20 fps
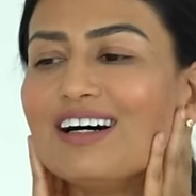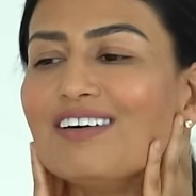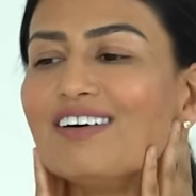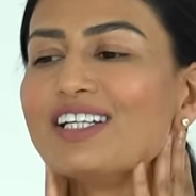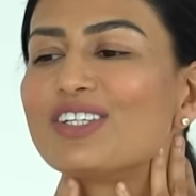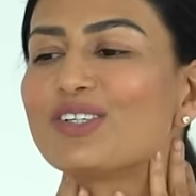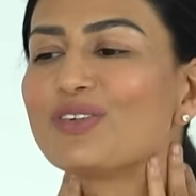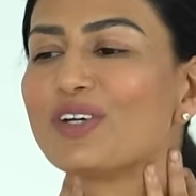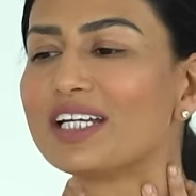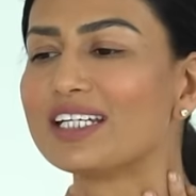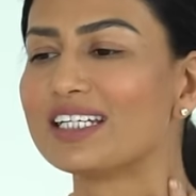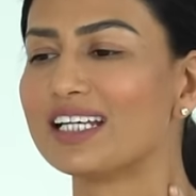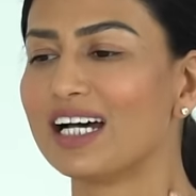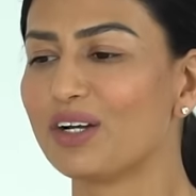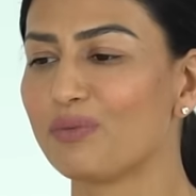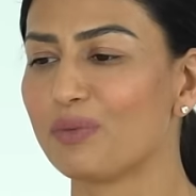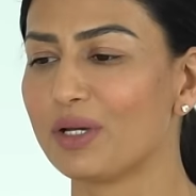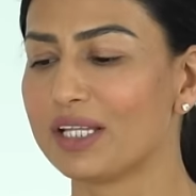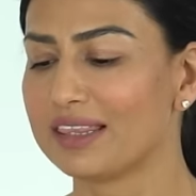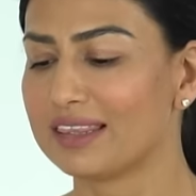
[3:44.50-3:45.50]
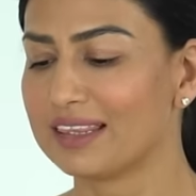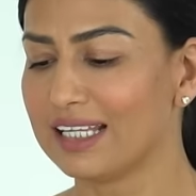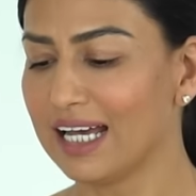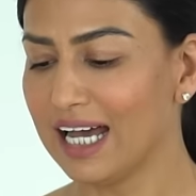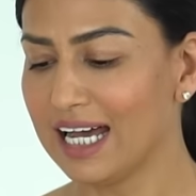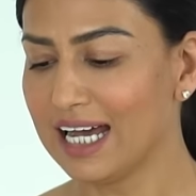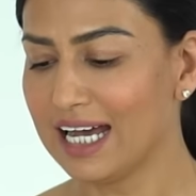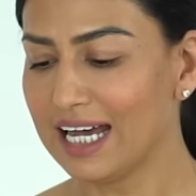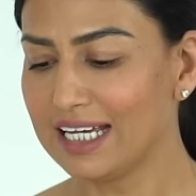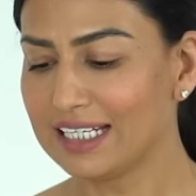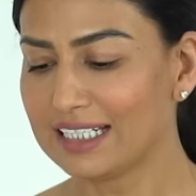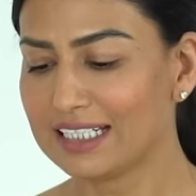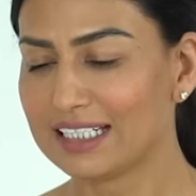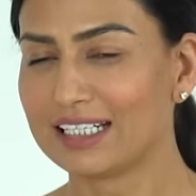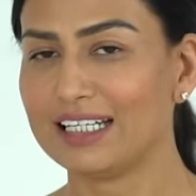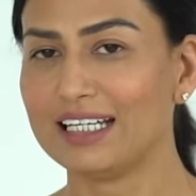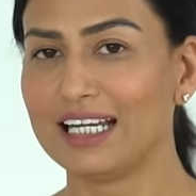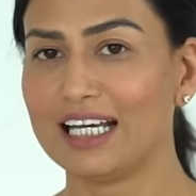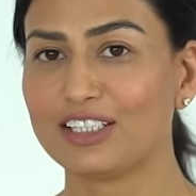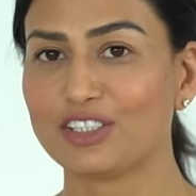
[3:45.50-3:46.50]
Once we are done with that,
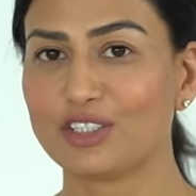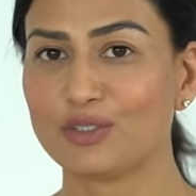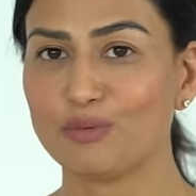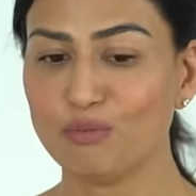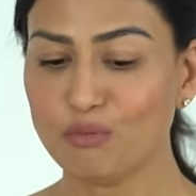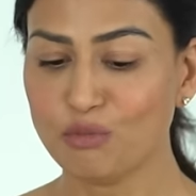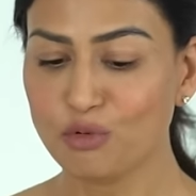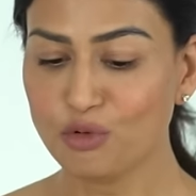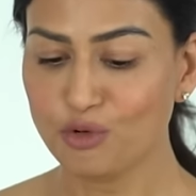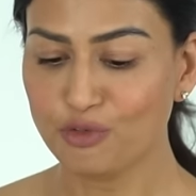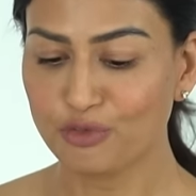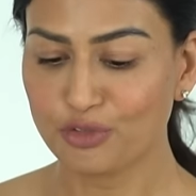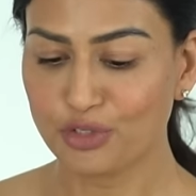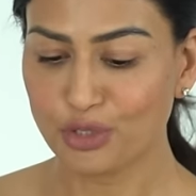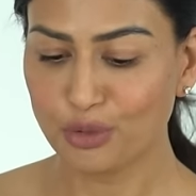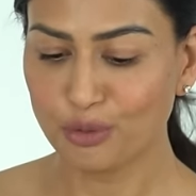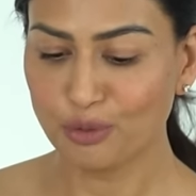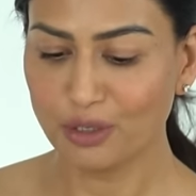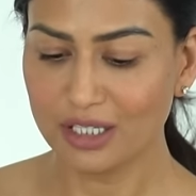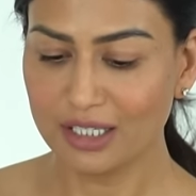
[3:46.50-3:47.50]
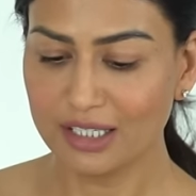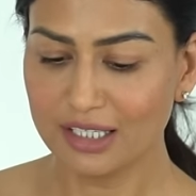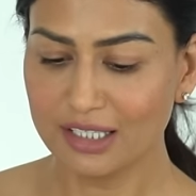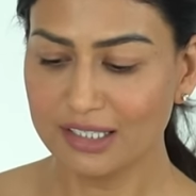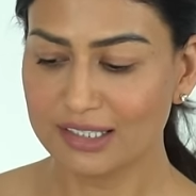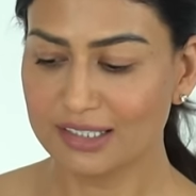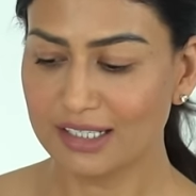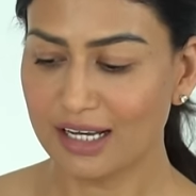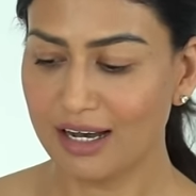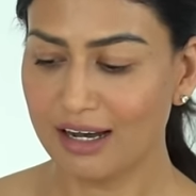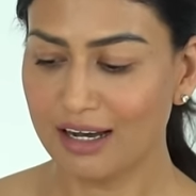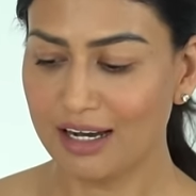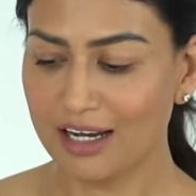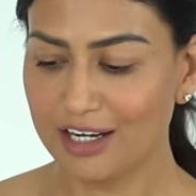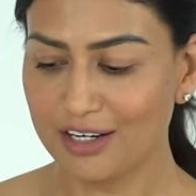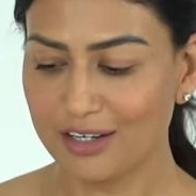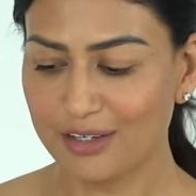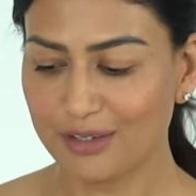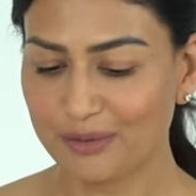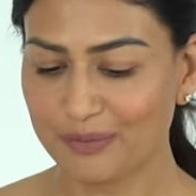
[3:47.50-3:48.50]
let's move towards
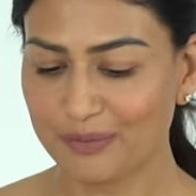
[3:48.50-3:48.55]
our